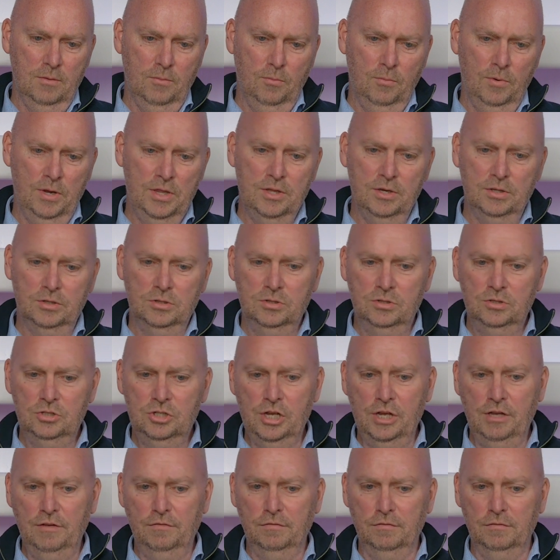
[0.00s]
with the
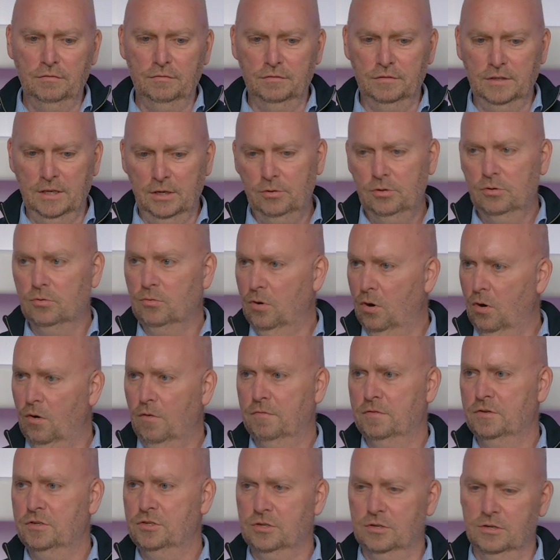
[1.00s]
Chief Value
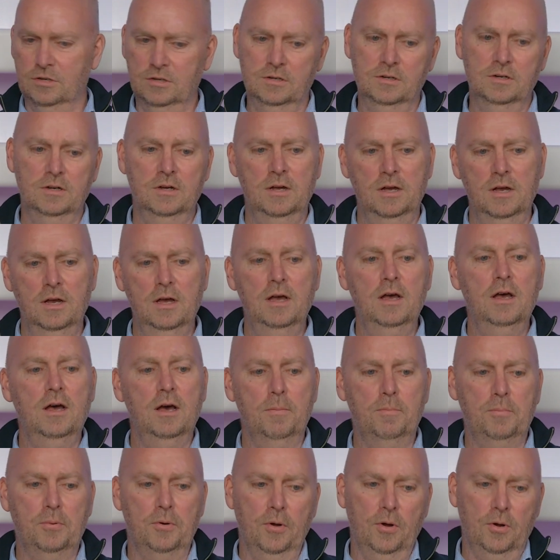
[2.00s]
Officer
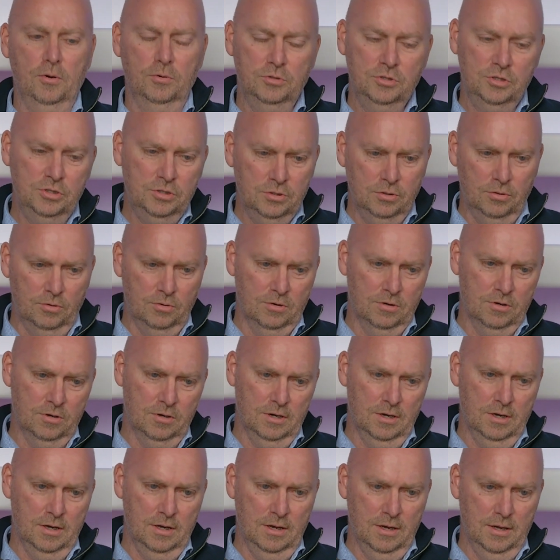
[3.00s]
approach or
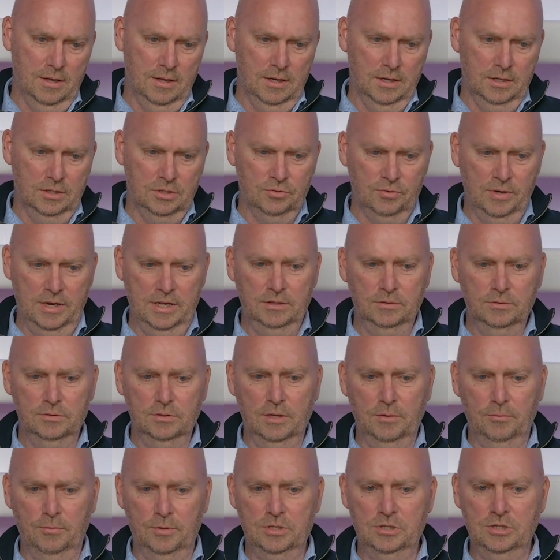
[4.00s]
a trend
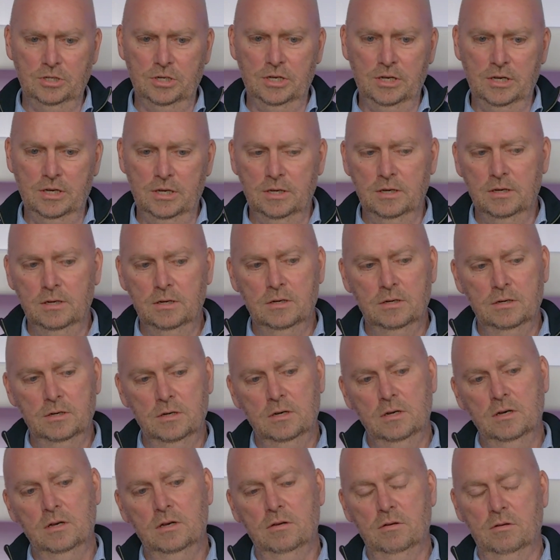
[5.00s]
that we see
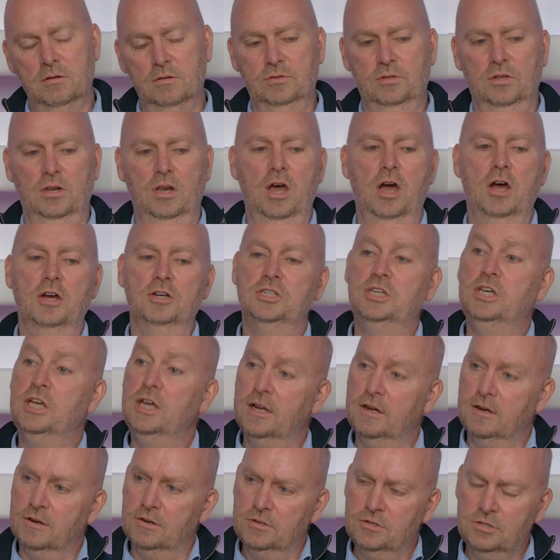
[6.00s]
the last
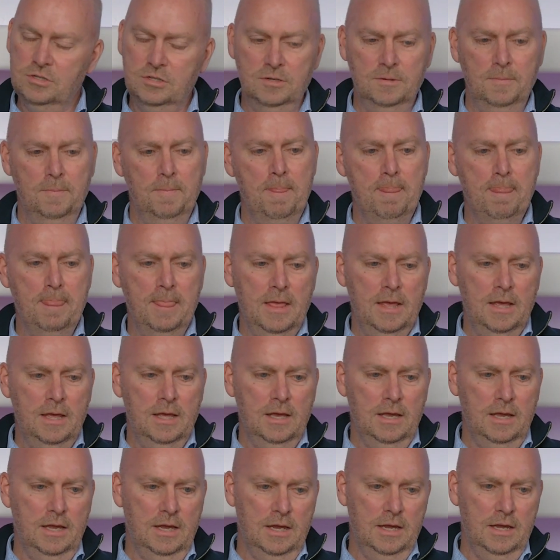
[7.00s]
years
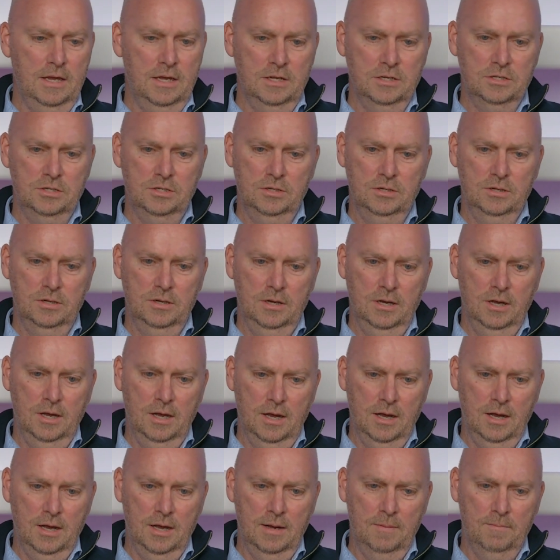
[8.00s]
is
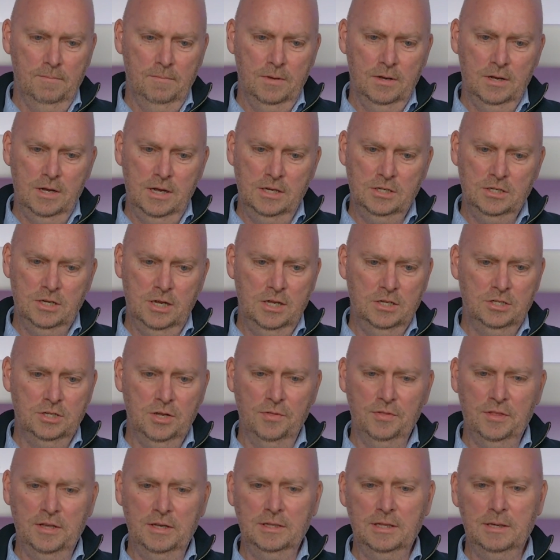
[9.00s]

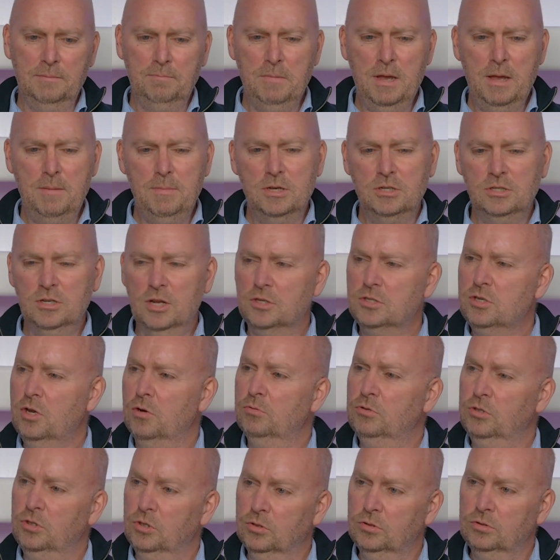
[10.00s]
something that maybe is not so
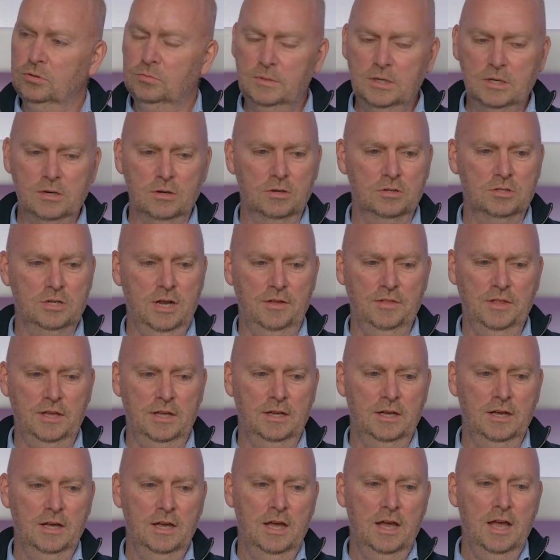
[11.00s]
new, because I think
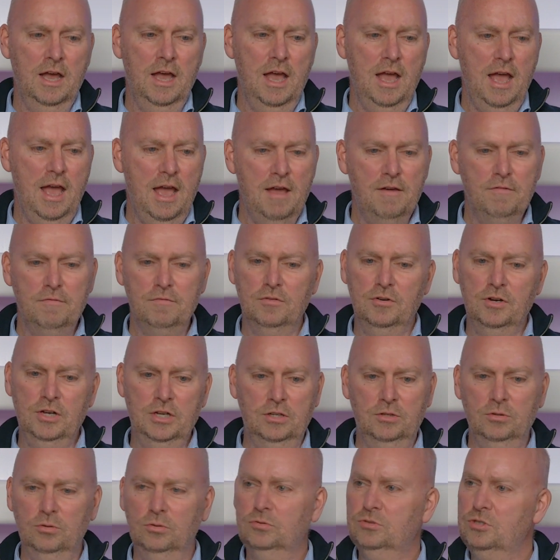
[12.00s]
every
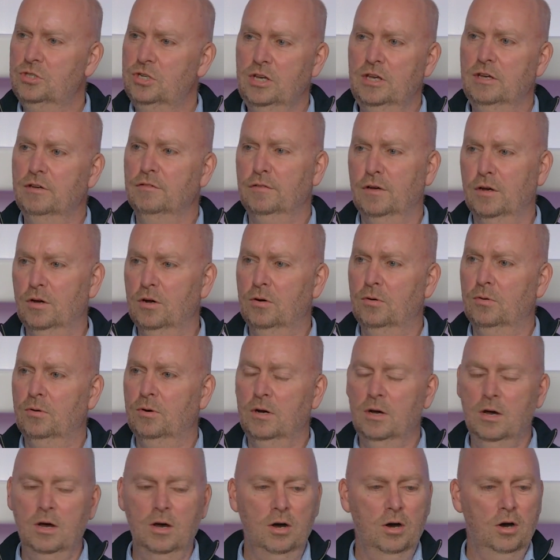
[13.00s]
good CFO
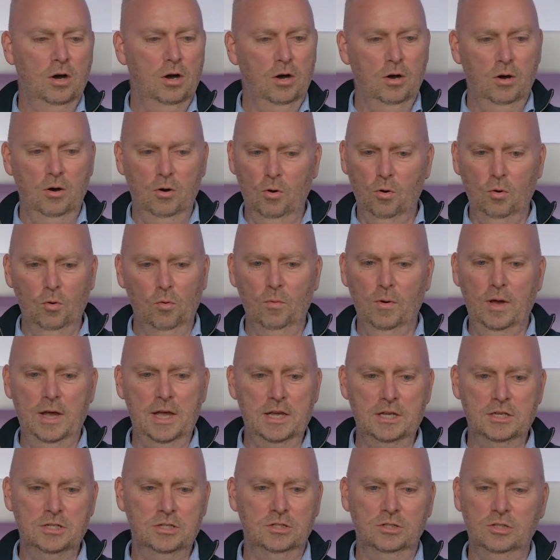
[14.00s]

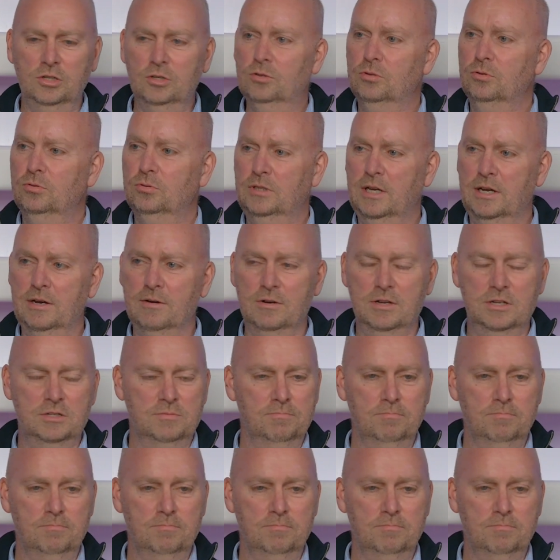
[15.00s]
always knew there is